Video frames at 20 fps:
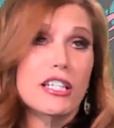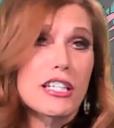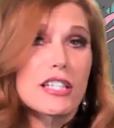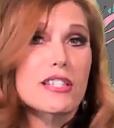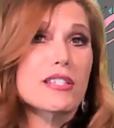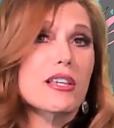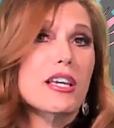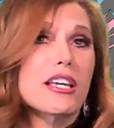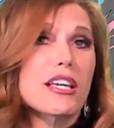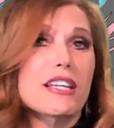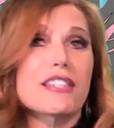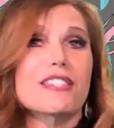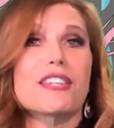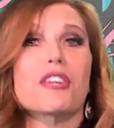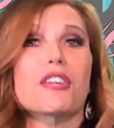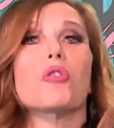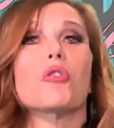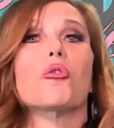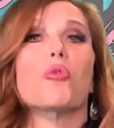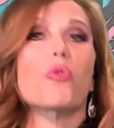It's
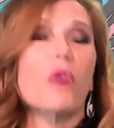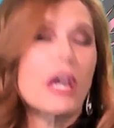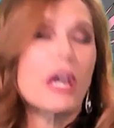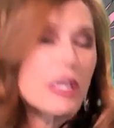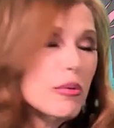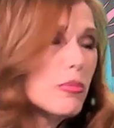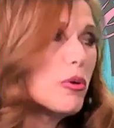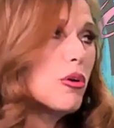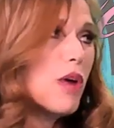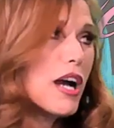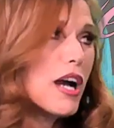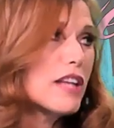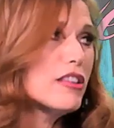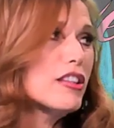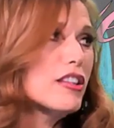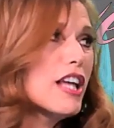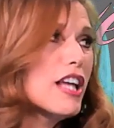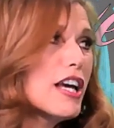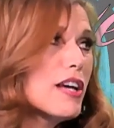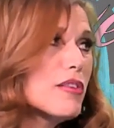incredible. I
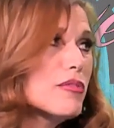love.